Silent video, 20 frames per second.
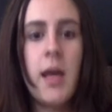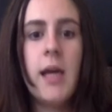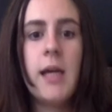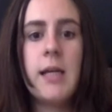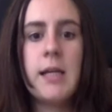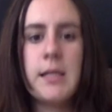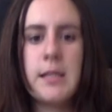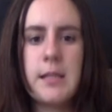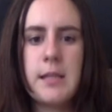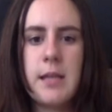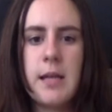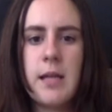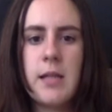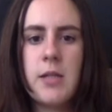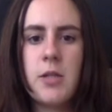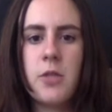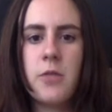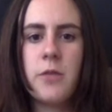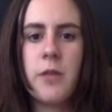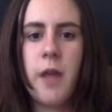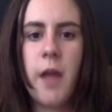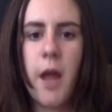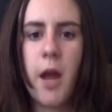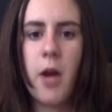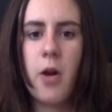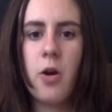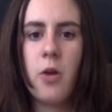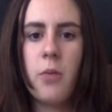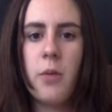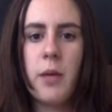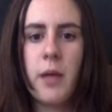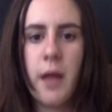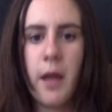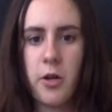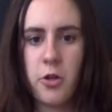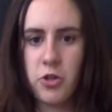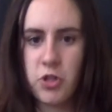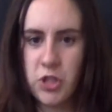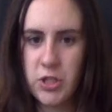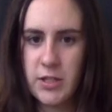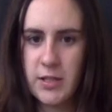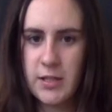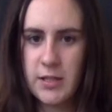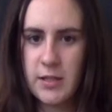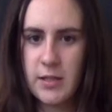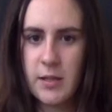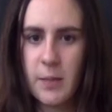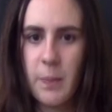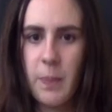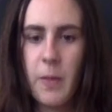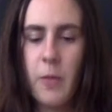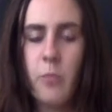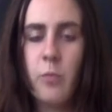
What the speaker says: is a test of the aerobic energy system.